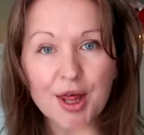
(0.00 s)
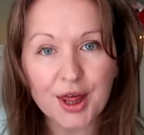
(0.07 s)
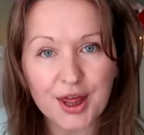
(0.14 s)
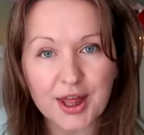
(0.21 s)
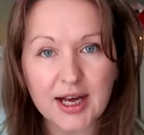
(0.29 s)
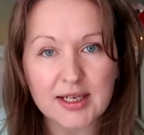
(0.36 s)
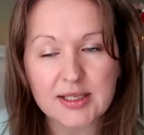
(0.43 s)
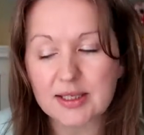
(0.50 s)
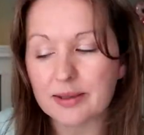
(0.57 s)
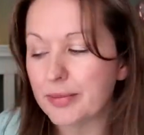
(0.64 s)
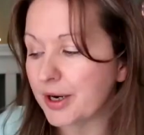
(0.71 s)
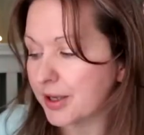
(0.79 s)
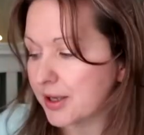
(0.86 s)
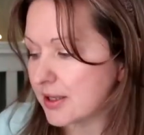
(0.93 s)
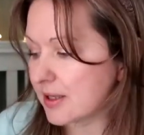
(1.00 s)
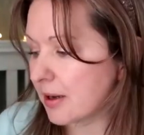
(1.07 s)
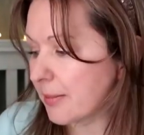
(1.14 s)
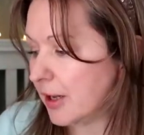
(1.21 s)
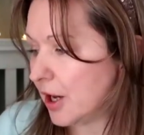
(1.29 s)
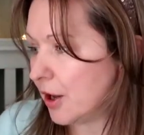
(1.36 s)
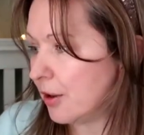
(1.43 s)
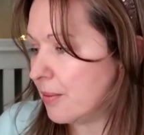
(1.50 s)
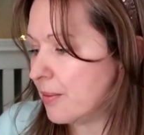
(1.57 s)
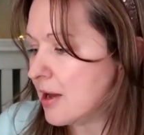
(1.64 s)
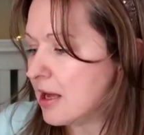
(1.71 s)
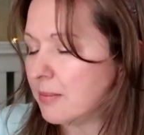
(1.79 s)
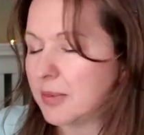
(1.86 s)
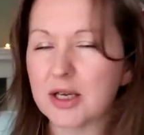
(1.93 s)
that's the mug that's coming home,
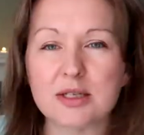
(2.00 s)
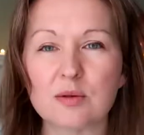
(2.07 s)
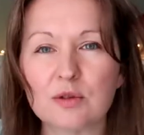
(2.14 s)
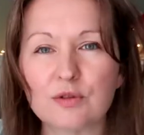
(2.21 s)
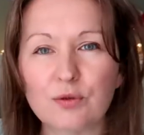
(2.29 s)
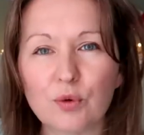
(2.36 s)
because it was